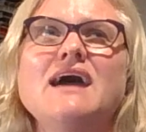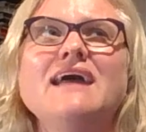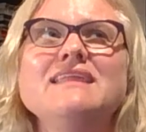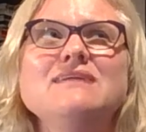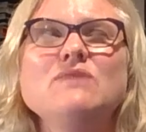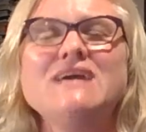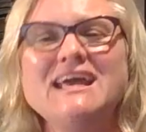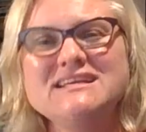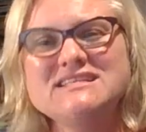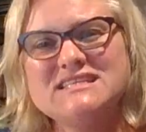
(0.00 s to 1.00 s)
And then we
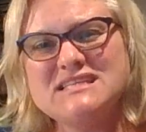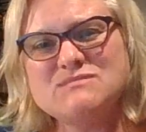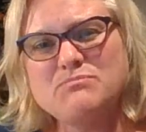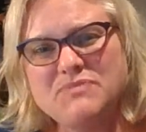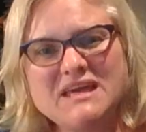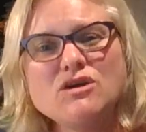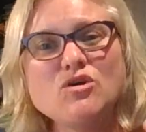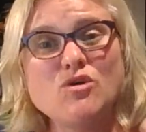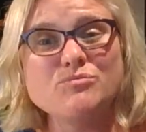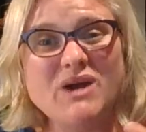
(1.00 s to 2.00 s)
get into this thing
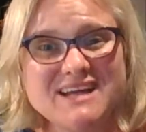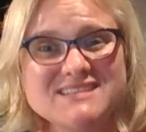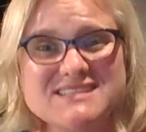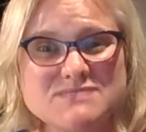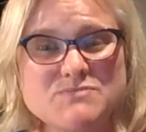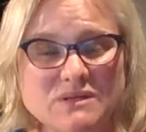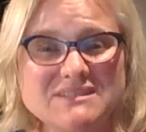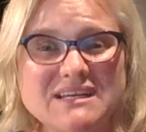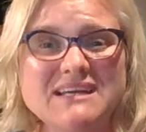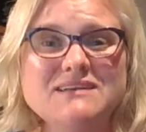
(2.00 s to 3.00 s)
called practice
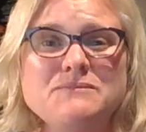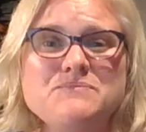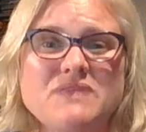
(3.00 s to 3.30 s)
building.